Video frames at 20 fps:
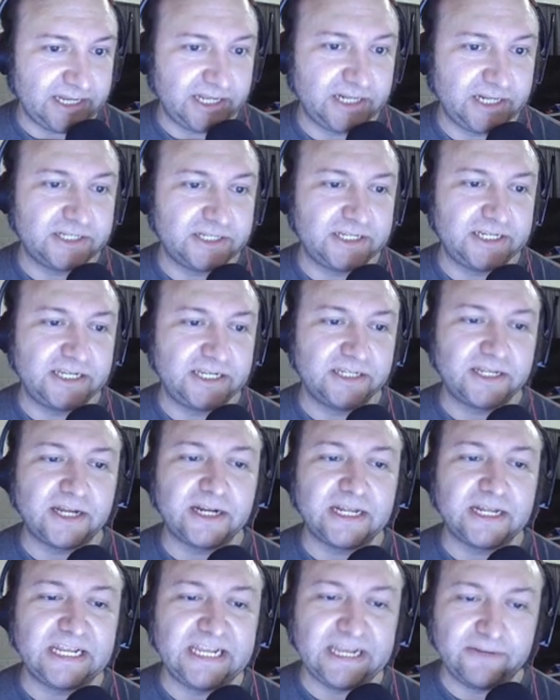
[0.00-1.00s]
He doesn't he's not
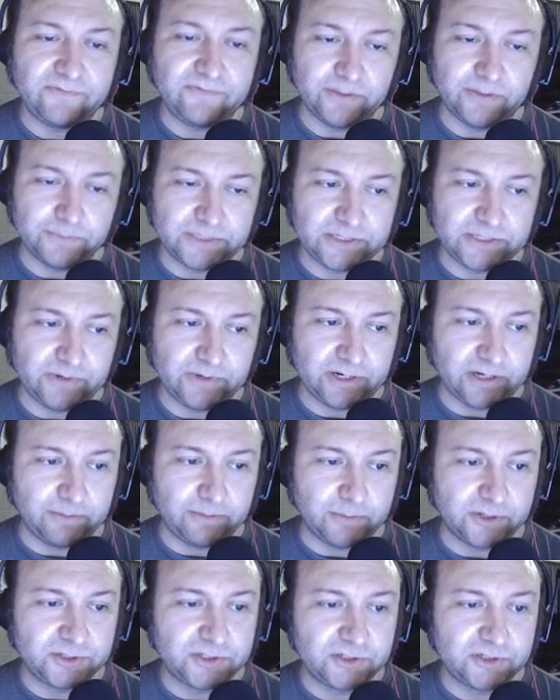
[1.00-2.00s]
going to give them serial
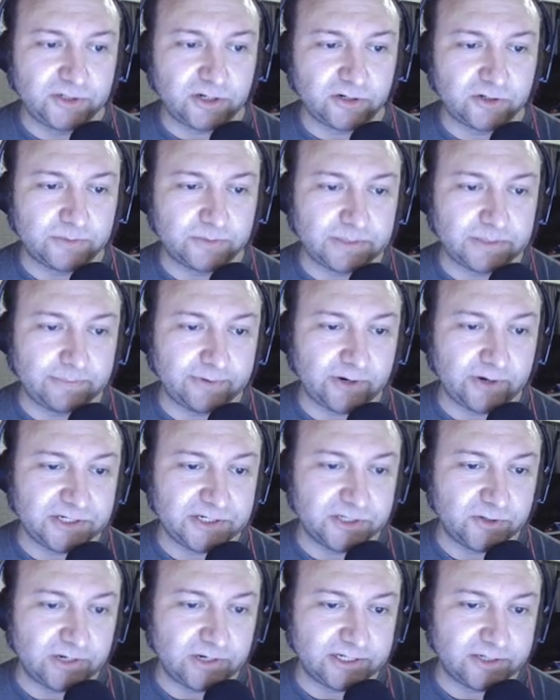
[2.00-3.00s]
numbers. Donald Trump's
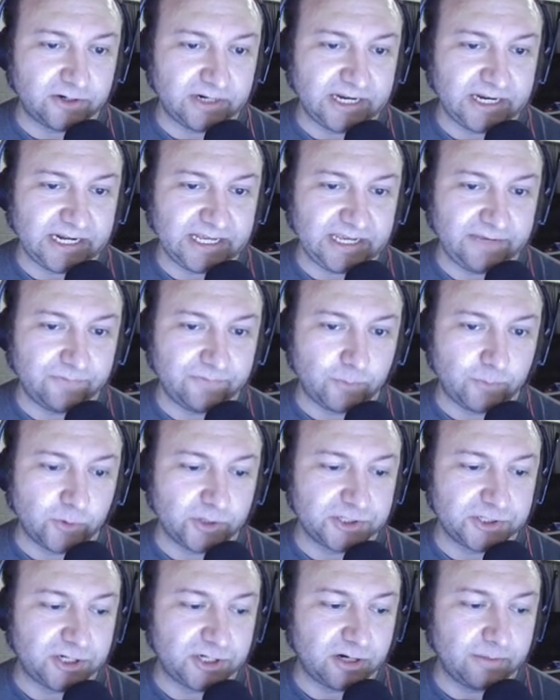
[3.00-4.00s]
immigration threats are getting even more
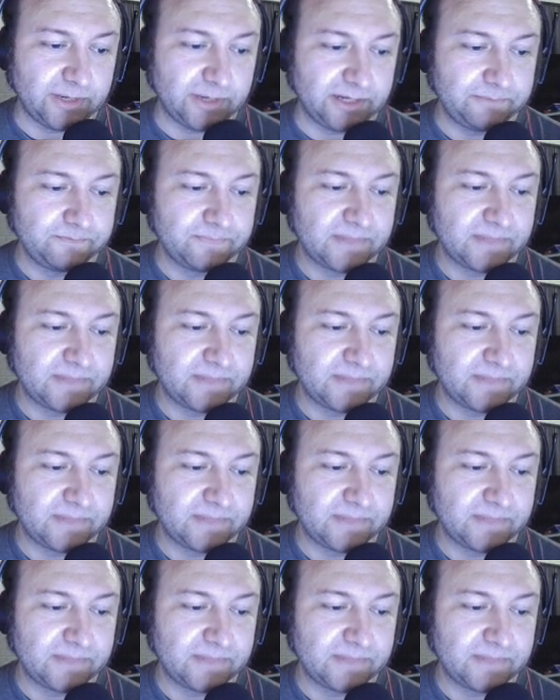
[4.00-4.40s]
disturbing.